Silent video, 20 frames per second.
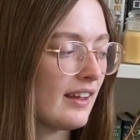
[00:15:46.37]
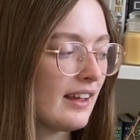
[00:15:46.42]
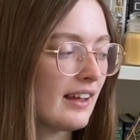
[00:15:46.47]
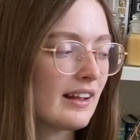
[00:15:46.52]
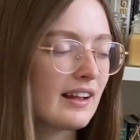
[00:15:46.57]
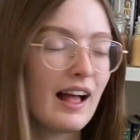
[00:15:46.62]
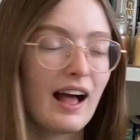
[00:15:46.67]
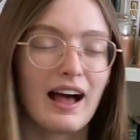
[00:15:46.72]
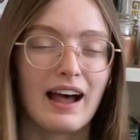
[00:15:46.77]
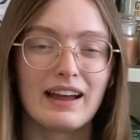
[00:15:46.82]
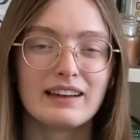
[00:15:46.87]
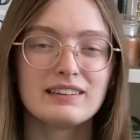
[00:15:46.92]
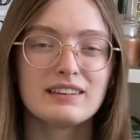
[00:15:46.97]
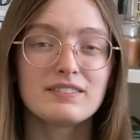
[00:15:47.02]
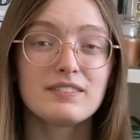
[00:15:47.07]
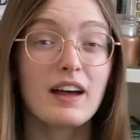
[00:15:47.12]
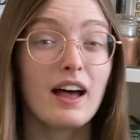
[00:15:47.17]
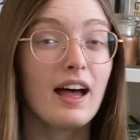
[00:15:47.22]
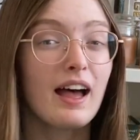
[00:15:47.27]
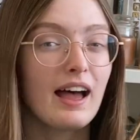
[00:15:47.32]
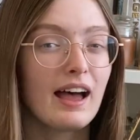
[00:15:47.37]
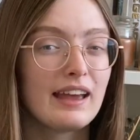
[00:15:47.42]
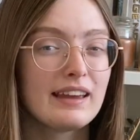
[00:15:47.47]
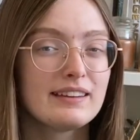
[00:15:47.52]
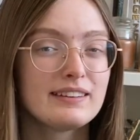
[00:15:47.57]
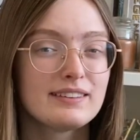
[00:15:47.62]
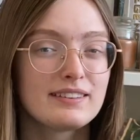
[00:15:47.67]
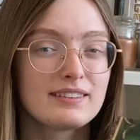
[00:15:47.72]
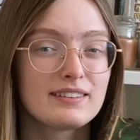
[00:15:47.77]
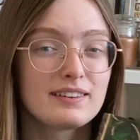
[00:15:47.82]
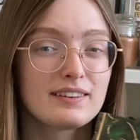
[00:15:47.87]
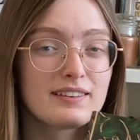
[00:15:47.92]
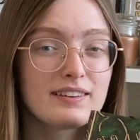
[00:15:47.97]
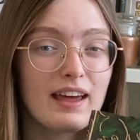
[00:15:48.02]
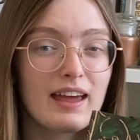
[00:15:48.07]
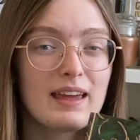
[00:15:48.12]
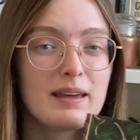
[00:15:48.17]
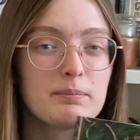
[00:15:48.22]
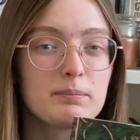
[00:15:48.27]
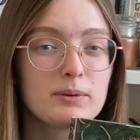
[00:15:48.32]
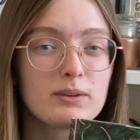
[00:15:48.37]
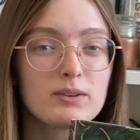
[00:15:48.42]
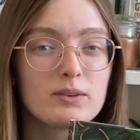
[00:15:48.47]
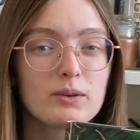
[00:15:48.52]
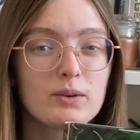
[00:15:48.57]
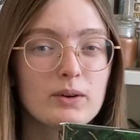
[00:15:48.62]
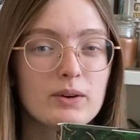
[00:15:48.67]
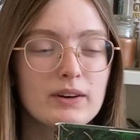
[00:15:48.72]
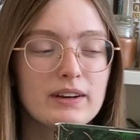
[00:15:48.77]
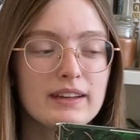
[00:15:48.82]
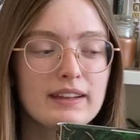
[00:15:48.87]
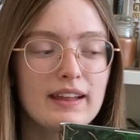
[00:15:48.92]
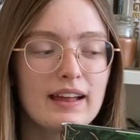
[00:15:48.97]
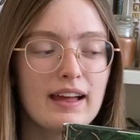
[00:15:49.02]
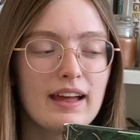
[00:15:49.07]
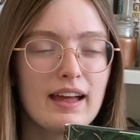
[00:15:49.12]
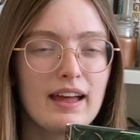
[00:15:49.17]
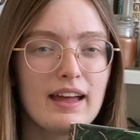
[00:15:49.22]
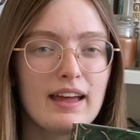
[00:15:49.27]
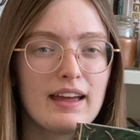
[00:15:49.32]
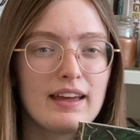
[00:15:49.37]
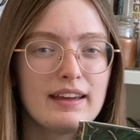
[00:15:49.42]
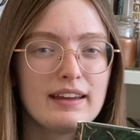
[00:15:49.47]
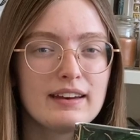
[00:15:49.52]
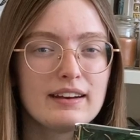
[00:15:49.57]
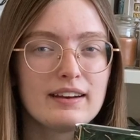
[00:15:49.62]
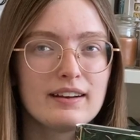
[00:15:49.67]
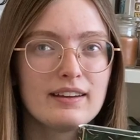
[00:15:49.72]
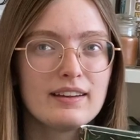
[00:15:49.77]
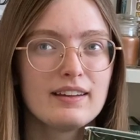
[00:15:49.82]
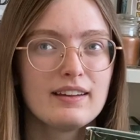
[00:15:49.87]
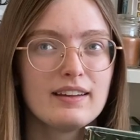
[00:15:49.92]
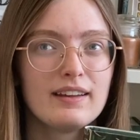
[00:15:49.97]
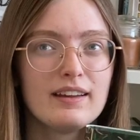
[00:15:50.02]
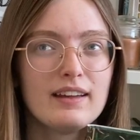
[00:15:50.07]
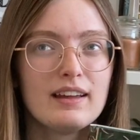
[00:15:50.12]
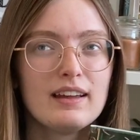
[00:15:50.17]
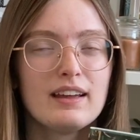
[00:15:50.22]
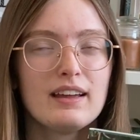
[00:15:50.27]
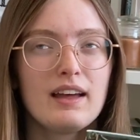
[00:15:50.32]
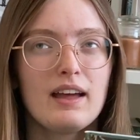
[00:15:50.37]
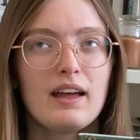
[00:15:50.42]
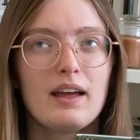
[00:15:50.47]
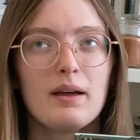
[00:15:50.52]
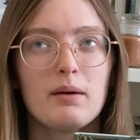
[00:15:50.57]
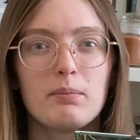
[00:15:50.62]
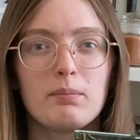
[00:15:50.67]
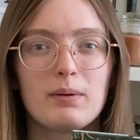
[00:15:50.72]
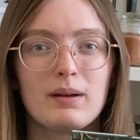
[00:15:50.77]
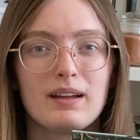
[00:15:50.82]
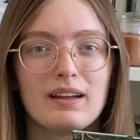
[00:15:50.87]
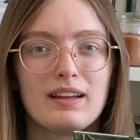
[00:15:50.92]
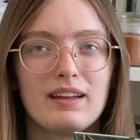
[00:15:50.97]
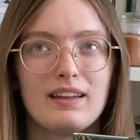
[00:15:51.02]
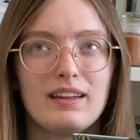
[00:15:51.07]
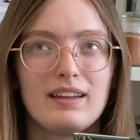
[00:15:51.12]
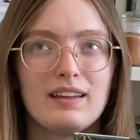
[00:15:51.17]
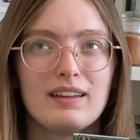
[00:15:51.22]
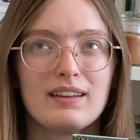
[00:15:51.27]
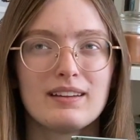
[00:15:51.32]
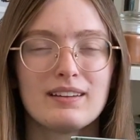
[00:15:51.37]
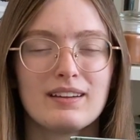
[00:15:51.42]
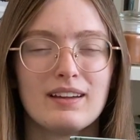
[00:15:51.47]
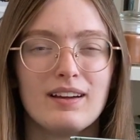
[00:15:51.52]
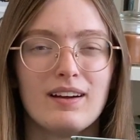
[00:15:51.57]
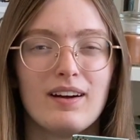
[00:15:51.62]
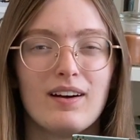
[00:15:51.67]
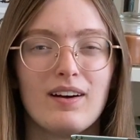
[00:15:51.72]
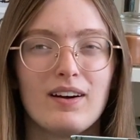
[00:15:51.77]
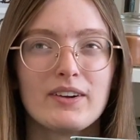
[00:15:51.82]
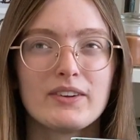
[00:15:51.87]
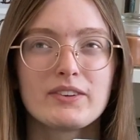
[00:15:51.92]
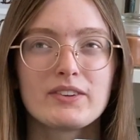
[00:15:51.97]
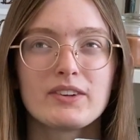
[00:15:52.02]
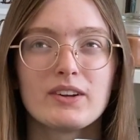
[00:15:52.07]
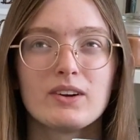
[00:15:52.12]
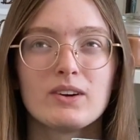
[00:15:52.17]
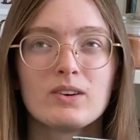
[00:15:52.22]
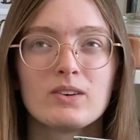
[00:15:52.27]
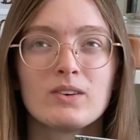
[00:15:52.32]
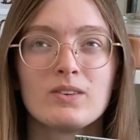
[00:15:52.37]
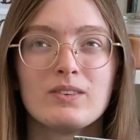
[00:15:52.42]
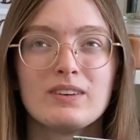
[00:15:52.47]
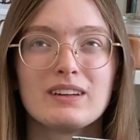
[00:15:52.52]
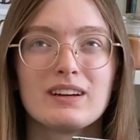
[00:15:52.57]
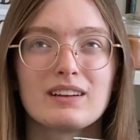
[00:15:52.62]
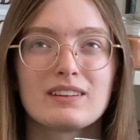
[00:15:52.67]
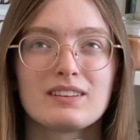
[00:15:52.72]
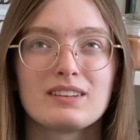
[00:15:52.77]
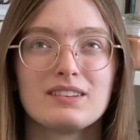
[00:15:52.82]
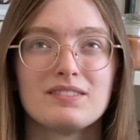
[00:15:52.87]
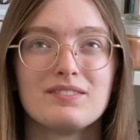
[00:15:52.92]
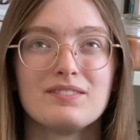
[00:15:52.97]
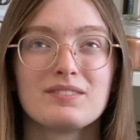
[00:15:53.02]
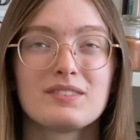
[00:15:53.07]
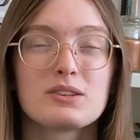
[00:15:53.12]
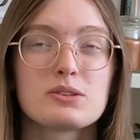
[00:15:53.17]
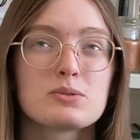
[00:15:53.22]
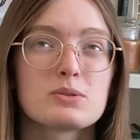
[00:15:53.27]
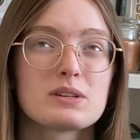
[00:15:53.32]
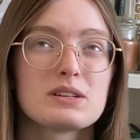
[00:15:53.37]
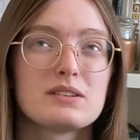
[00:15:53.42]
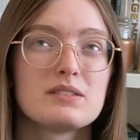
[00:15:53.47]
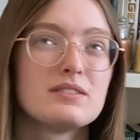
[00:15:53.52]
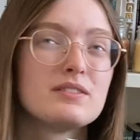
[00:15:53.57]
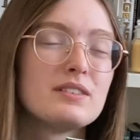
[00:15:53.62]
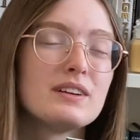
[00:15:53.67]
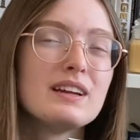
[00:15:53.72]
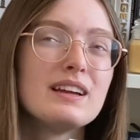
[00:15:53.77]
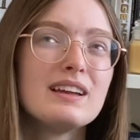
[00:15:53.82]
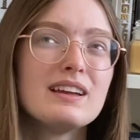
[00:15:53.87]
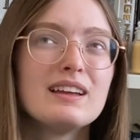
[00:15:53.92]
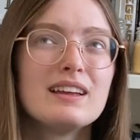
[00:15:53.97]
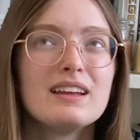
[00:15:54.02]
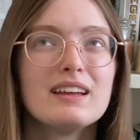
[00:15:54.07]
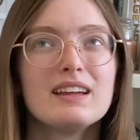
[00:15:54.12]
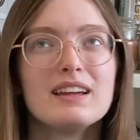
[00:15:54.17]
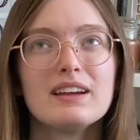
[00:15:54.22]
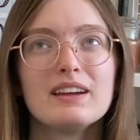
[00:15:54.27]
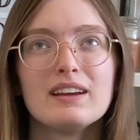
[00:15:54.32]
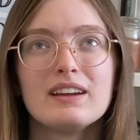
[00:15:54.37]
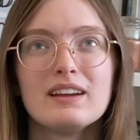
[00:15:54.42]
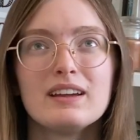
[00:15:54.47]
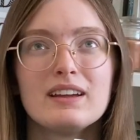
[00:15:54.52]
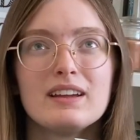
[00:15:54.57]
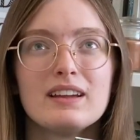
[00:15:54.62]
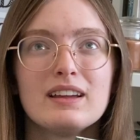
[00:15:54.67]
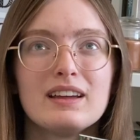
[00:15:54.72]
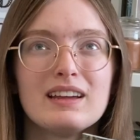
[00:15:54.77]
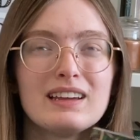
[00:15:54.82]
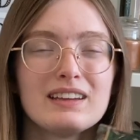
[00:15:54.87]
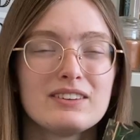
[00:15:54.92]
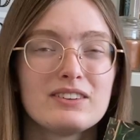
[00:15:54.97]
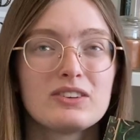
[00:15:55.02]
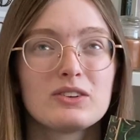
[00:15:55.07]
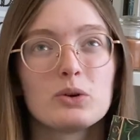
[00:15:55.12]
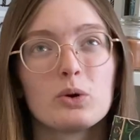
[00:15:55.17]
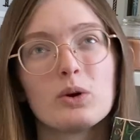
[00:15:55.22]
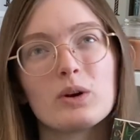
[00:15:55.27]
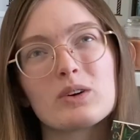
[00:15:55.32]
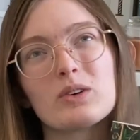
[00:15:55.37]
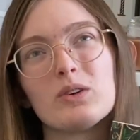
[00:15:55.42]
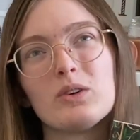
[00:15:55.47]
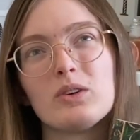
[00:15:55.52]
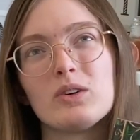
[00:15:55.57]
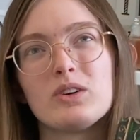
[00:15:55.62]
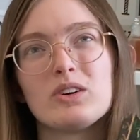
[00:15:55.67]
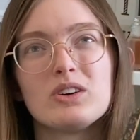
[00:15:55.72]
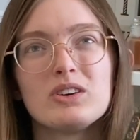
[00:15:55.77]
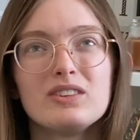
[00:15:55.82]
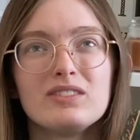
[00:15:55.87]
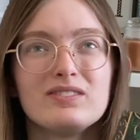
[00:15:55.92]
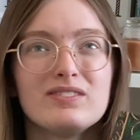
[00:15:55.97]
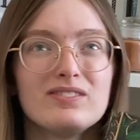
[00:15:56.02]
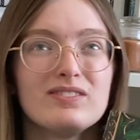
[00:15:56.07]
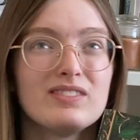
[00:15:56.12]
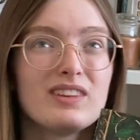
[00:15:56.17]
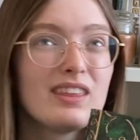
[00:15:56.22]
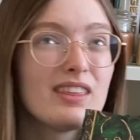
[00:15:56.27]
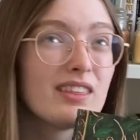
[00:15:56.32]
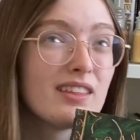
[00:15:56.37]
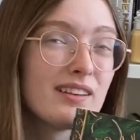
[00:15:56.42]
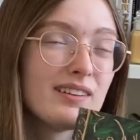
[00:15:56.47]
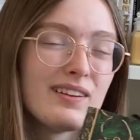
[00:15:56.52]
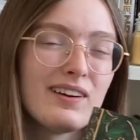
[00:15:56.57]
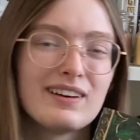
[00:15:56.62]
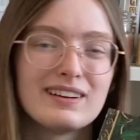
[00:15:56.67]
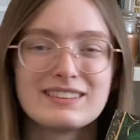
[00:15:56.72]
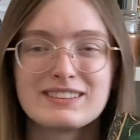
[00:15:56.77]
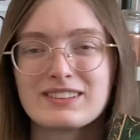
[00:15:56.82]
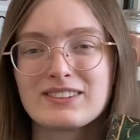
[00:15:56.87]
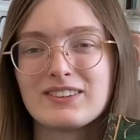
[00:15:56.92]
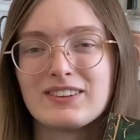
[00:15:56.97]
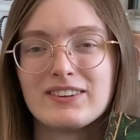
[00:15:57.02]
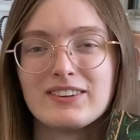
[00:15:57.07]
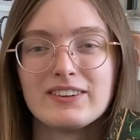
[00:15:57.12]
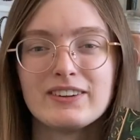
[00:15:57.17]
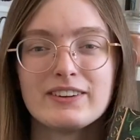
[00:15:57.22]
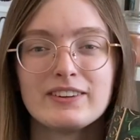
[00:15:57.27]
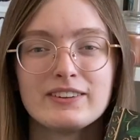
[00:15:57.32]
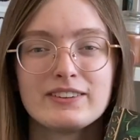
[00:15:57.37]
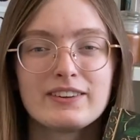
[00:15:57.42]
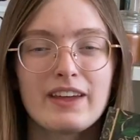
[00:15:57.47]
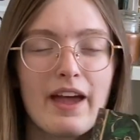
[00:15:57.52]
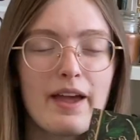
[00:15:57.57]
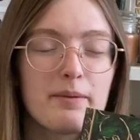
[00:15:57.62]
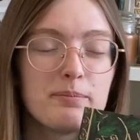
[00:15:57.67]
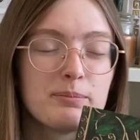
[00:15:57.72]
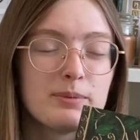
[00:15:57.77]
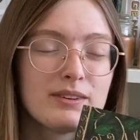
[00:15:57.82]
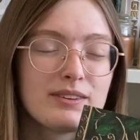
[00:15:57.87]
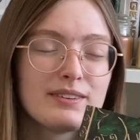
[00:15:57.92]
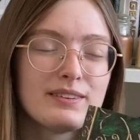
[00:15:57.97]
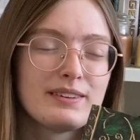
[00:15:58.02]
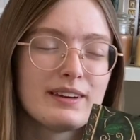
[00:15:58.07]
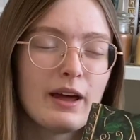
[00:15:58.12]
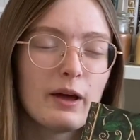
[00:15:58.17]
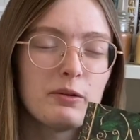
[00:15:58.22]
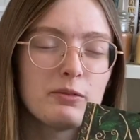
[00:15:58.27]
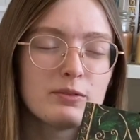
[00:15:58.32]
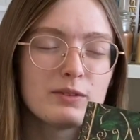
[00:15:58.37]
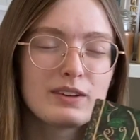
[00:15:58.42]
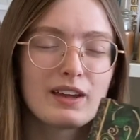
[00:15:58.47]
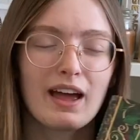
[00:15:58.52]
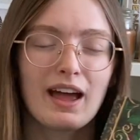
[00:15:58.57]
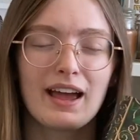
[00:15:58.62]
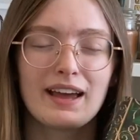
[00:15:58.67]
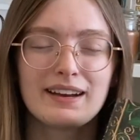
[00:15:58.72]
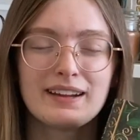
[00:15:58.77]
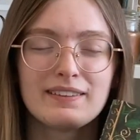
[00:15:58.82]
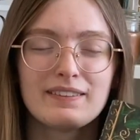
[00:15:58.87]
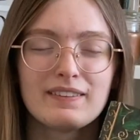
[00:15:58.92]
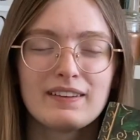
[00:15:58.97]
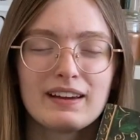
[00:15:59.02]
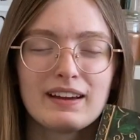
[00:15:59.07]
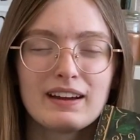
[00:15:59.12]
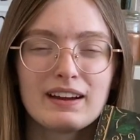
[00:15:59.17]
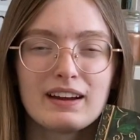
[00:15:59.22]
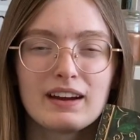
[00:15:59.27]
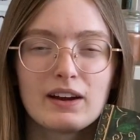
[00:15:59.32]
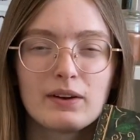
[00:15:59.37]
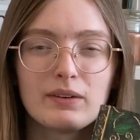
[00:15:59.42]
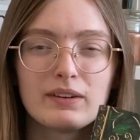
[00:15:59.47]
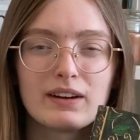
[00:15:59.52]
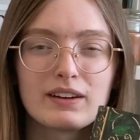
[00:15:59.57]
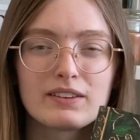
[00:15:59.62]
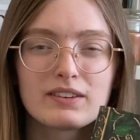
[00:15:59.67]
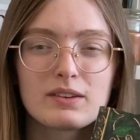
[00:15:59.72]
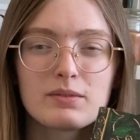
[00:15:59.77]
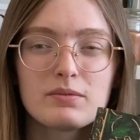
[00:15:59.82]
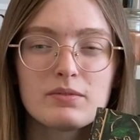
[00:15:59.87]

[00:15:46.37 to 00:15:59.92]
kind of a heist type storyline, but also we got some sort of historical, mythological type stuff tied in there. We got some